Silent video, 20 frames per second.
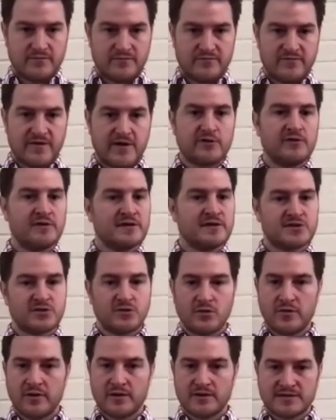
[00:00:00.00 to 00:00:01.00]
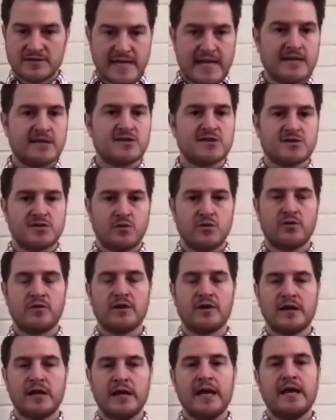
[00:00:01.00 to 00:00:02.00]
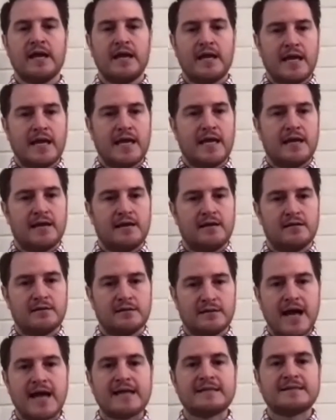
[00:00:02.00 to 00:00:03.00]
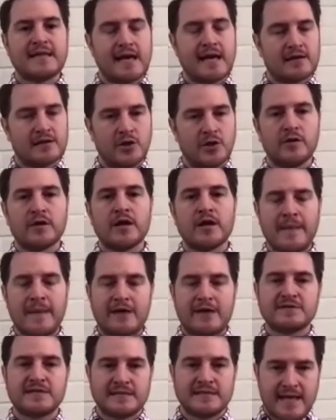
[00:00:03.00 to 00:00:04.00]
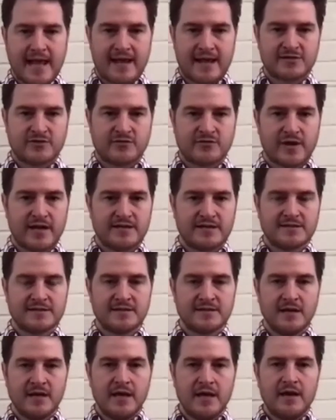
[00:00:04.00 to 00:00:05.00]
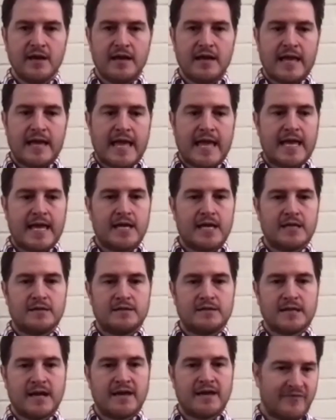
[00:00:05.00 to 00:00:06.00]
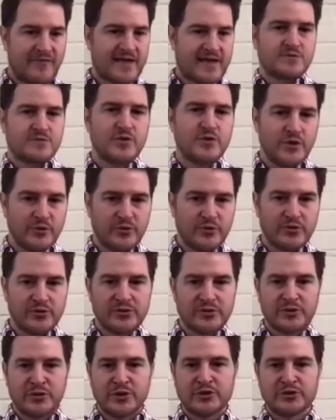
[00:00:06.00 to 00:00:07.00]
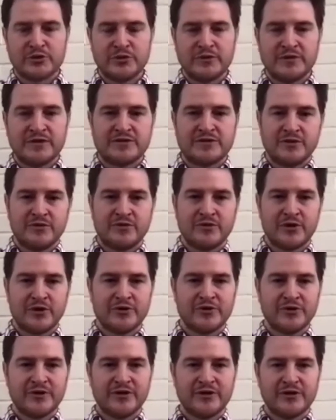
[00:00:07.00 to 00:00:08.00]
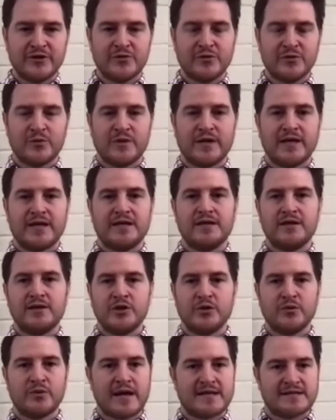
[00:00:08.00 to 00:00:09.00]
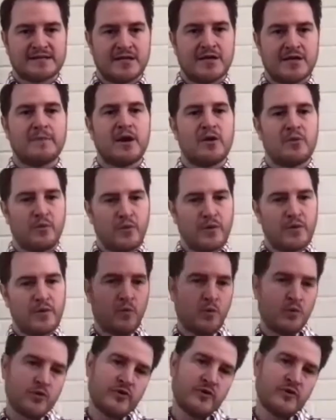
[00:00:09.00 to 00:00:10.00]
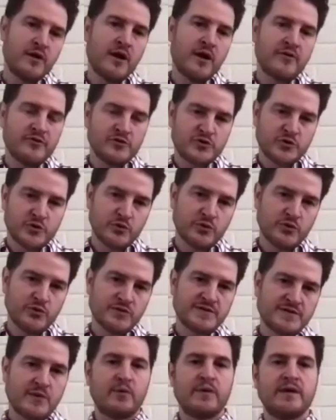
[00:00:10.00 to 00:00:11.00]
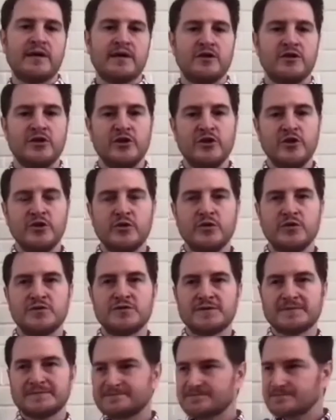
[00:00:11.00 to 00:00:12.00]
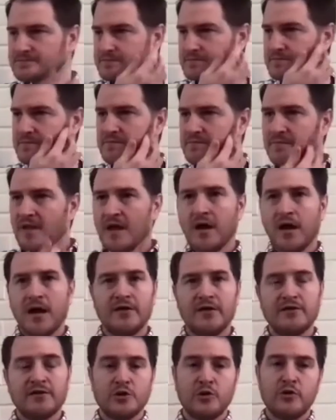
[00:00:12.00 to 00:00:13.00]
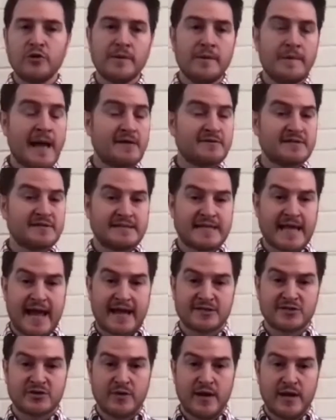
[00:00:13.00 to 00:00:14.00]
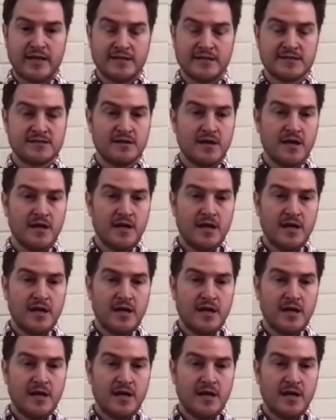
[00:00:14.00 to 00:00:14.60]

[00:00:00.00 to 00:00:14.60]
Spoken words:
federal historic, state historic, and LIHTC, low-income housing tax credits. And that's what you were alluding to earlier when you were asking about what are the other tools that we can use. The low-income housing tax credits,